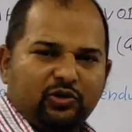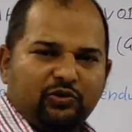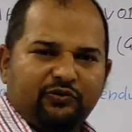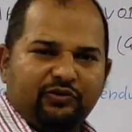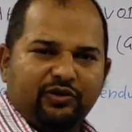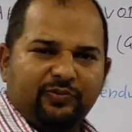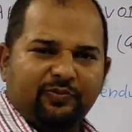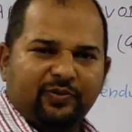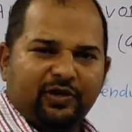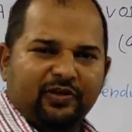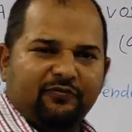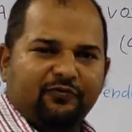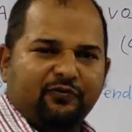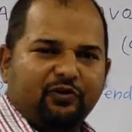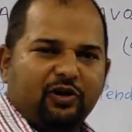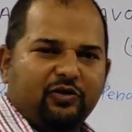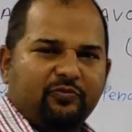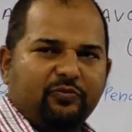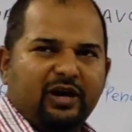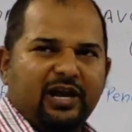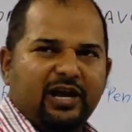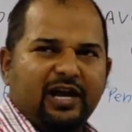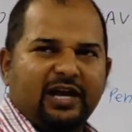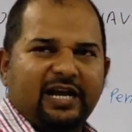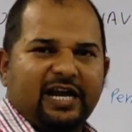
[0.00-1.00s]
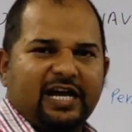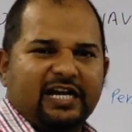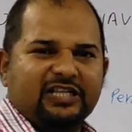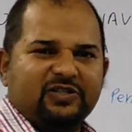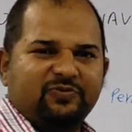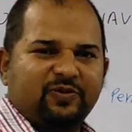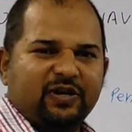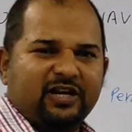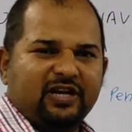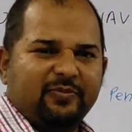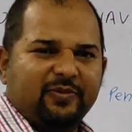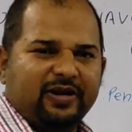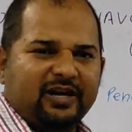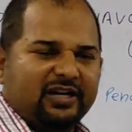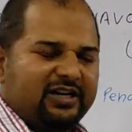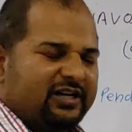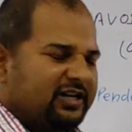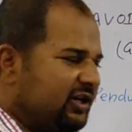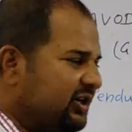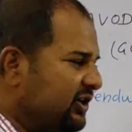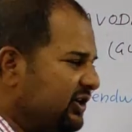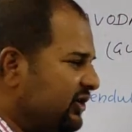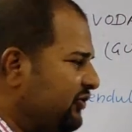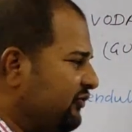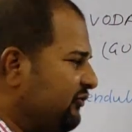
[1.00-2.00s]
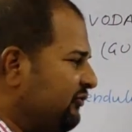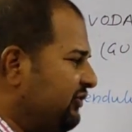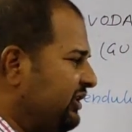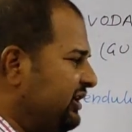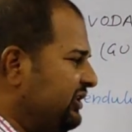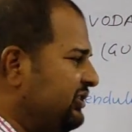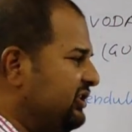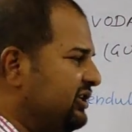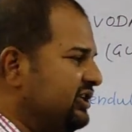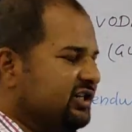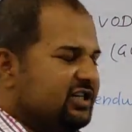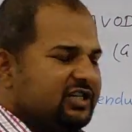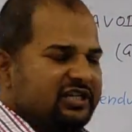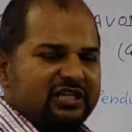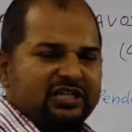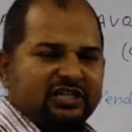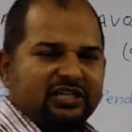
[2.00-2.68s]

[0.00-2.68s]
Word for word: We perform an experiment with